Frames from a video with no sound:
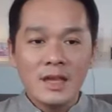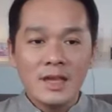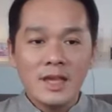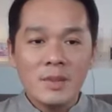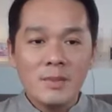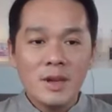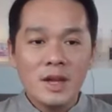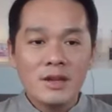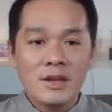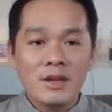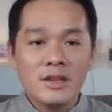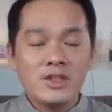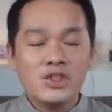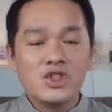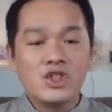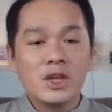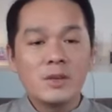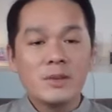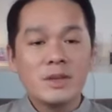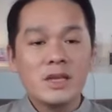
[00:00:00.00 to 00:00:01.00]
Iman,
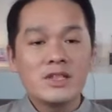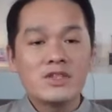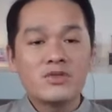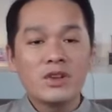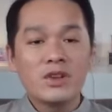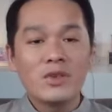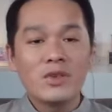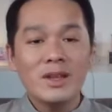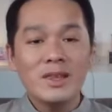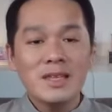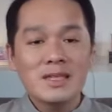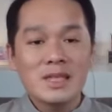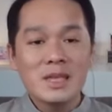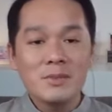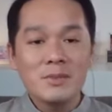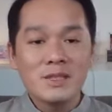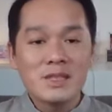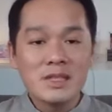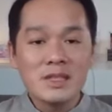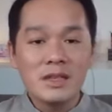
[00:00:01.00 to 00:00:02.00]
JP, is regret the
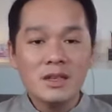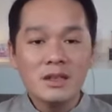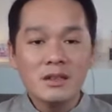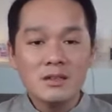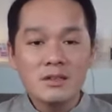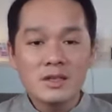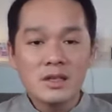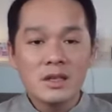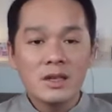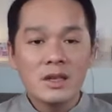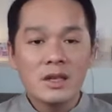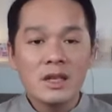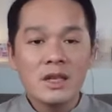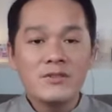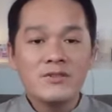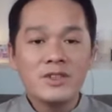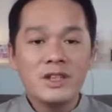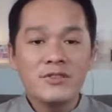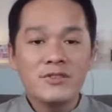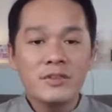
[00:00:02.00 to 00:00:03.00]
same as guilt?
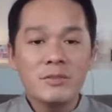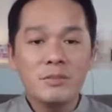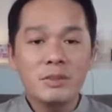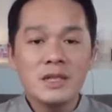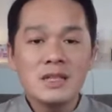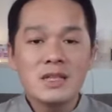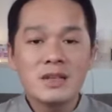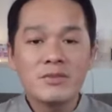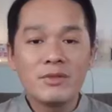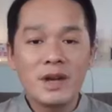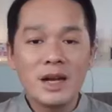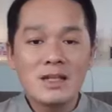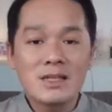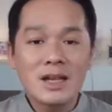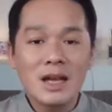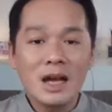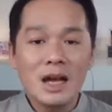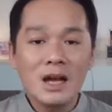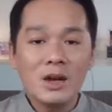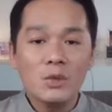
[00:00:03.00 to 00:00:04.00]
If different, please
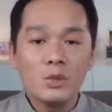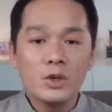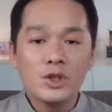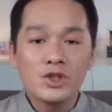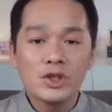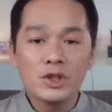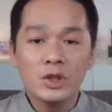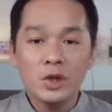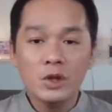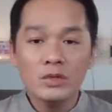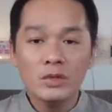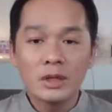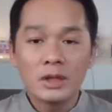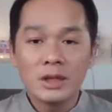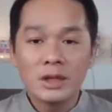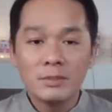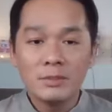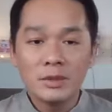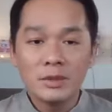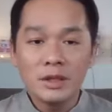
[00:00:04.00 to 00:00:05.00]
advise how we should
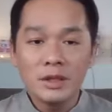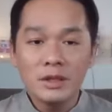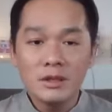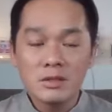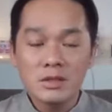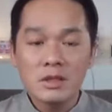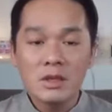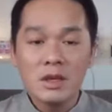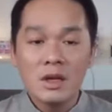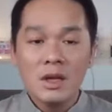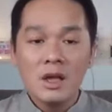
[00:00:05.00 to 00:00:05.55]
overcome guilt.